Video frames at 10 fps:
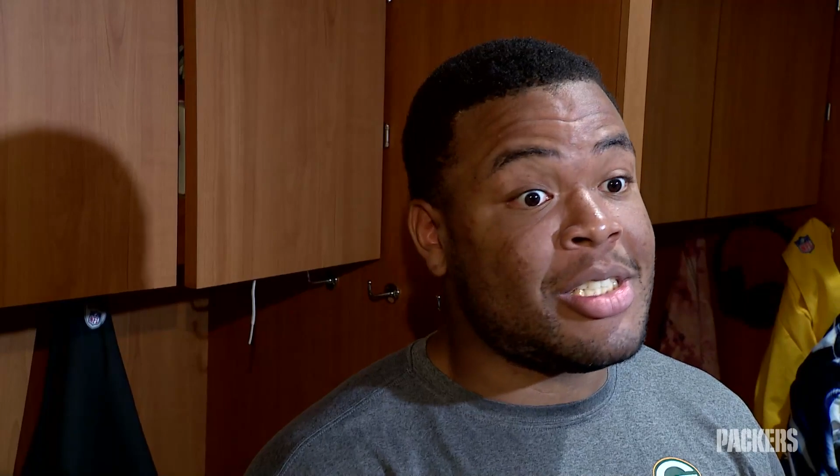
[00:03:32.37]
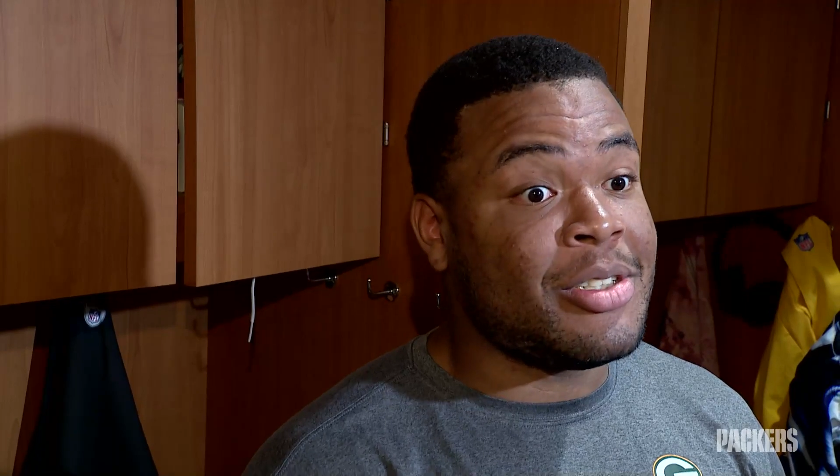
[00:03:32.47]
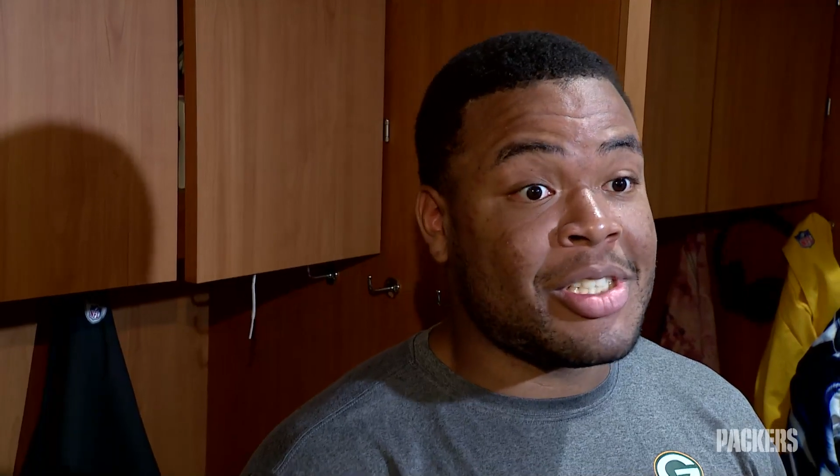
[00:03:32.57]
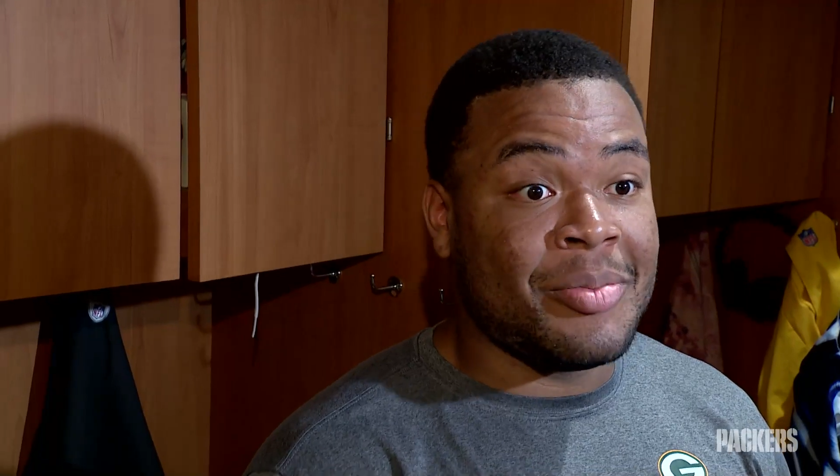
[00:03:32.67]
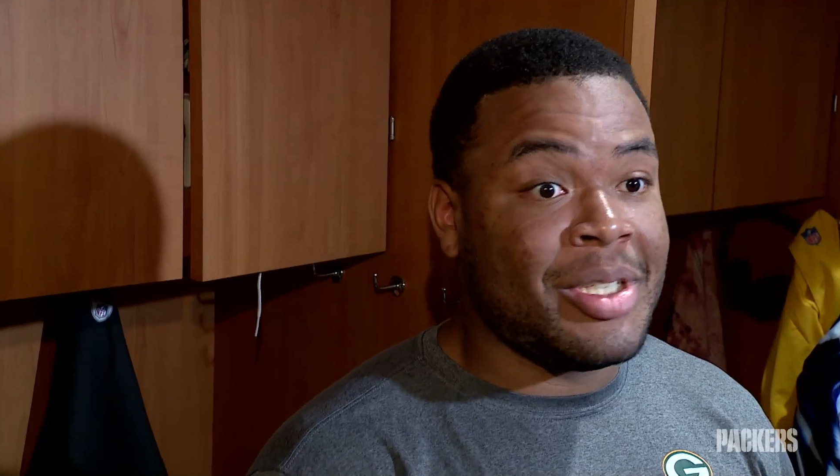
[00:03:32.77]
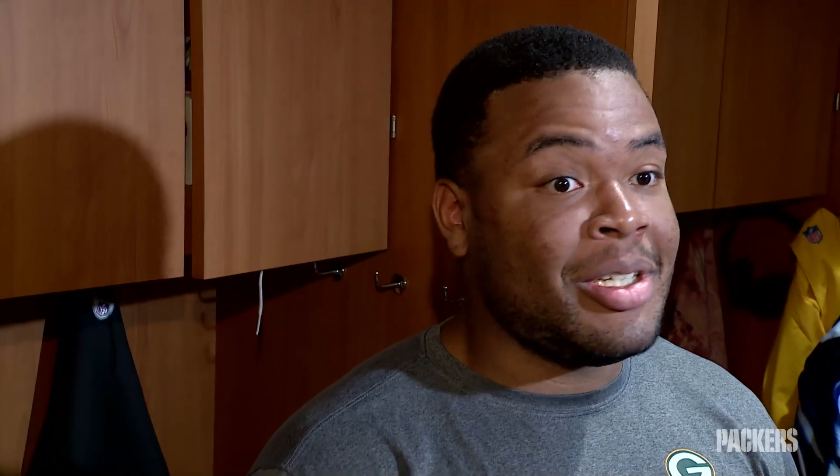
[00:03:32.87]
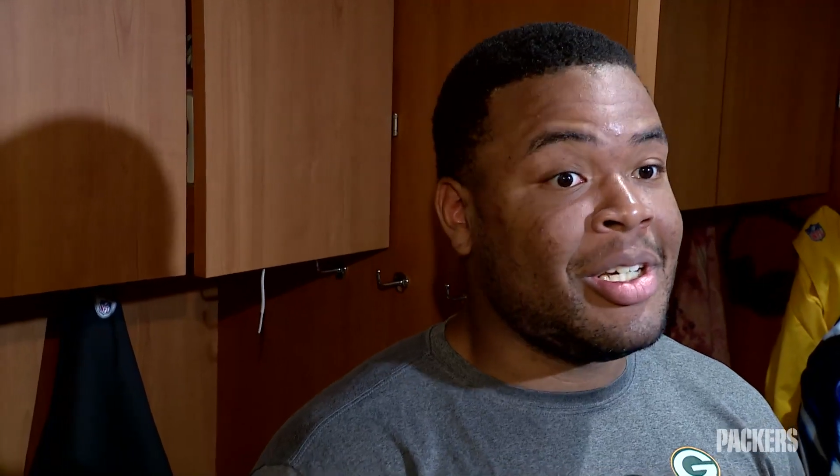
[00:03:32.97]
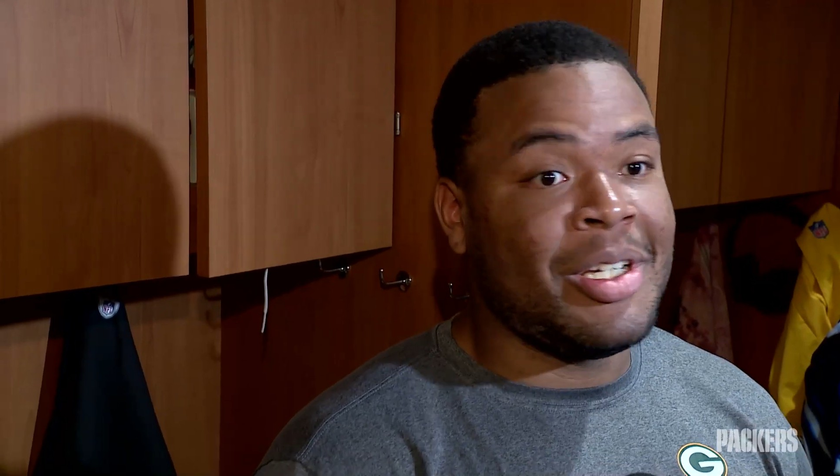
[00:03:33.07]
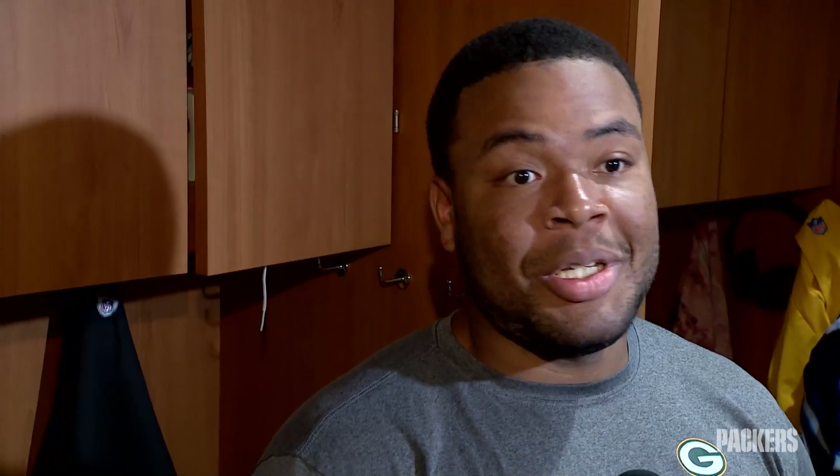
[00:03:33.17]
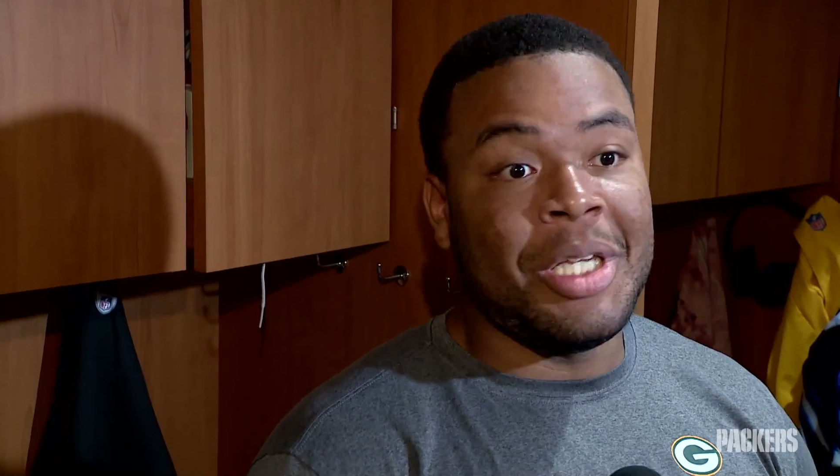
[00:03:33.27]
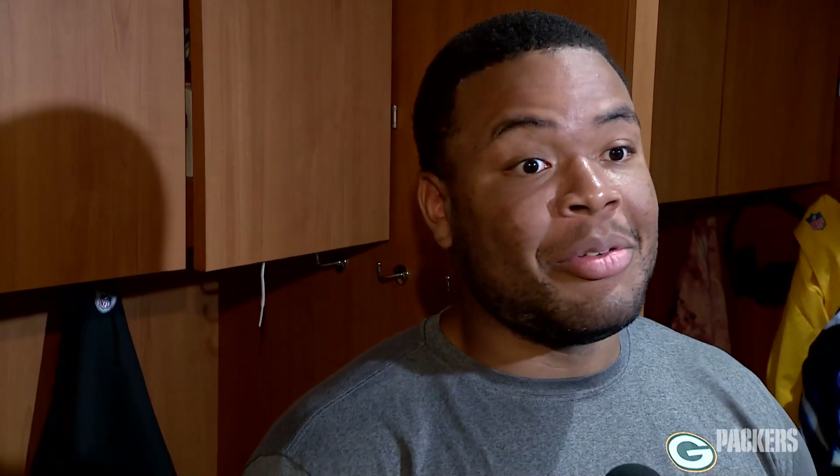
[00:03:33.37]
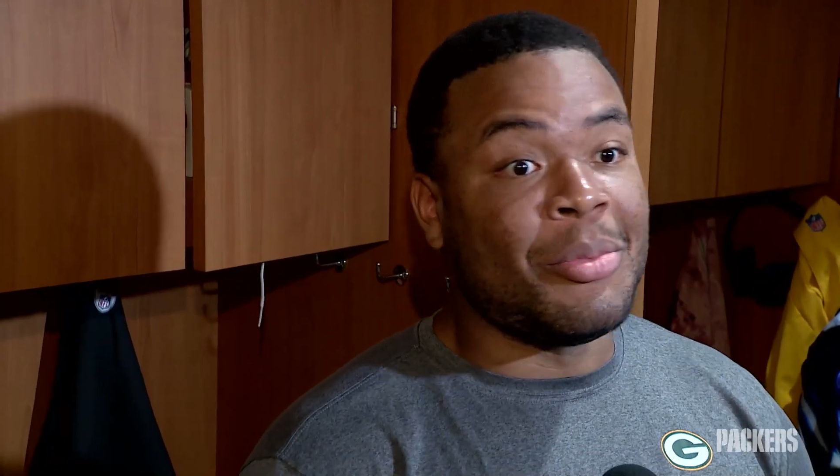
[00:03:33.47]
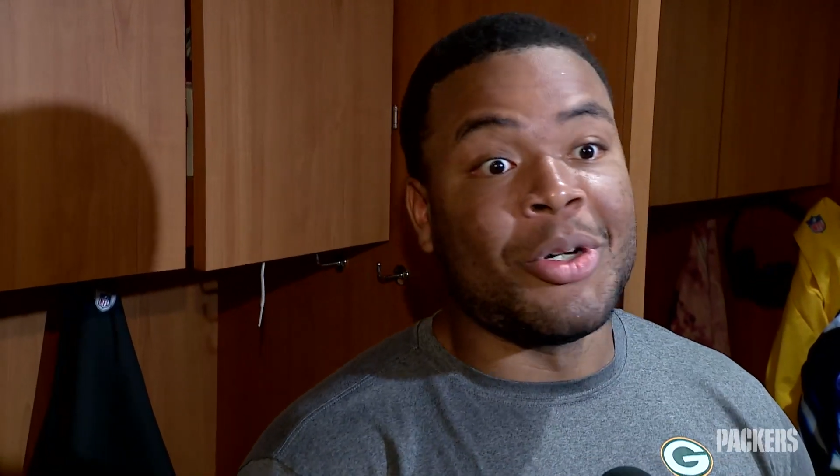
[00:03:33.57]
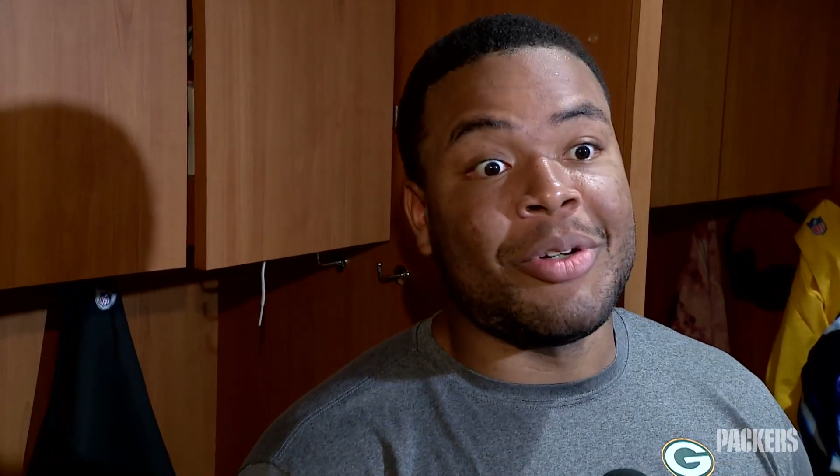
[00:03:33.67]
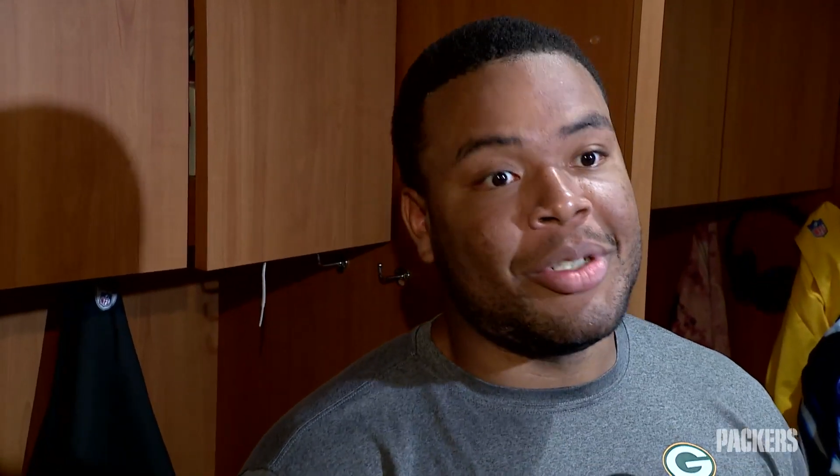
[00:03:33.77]
so it's going to be even
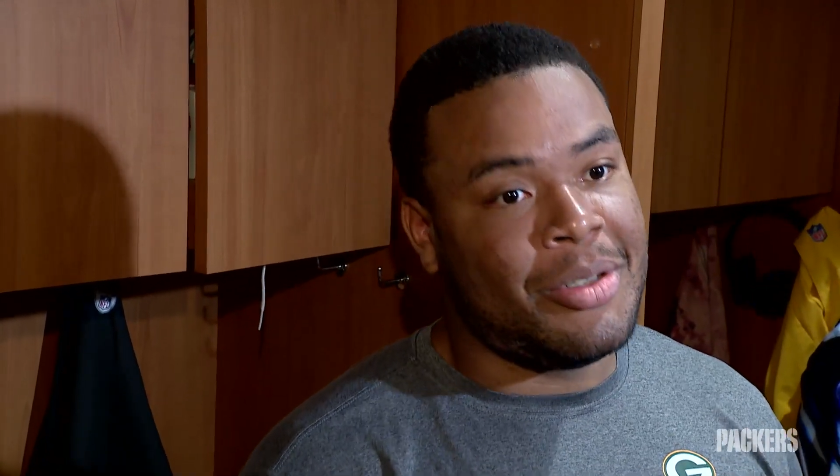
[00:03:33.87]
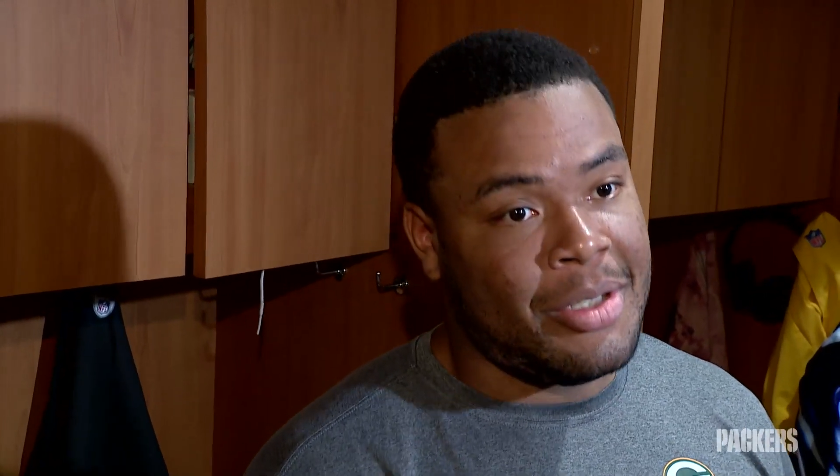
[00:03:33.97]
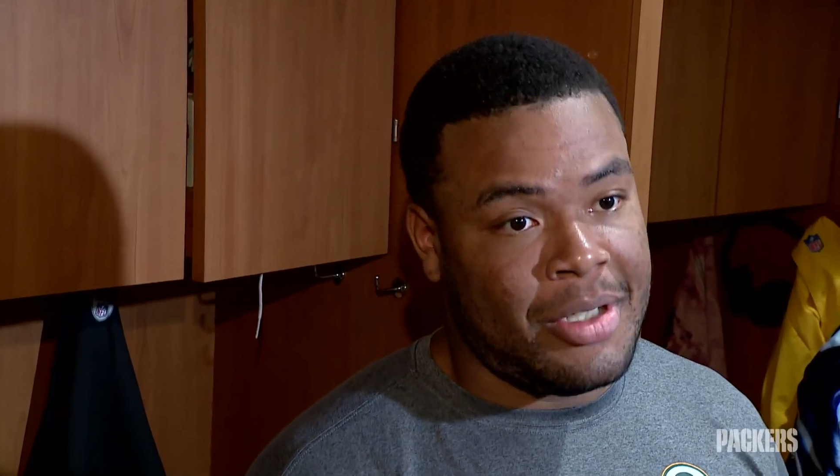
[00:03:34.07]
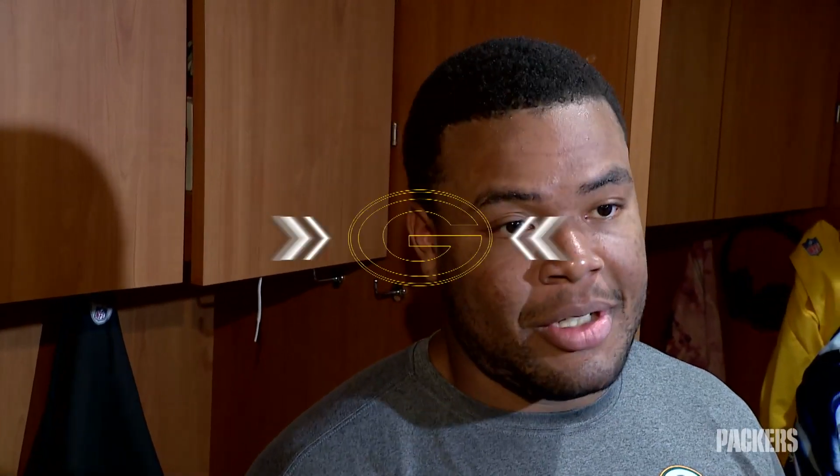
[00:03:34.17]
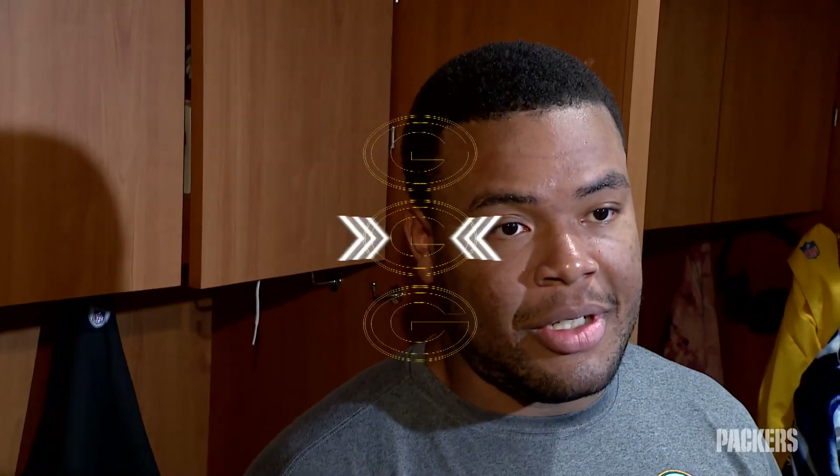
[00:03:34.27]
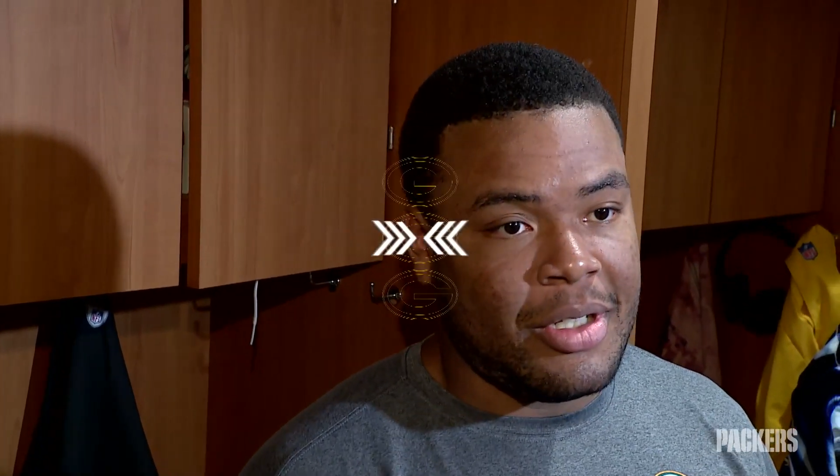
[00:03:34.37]
more real.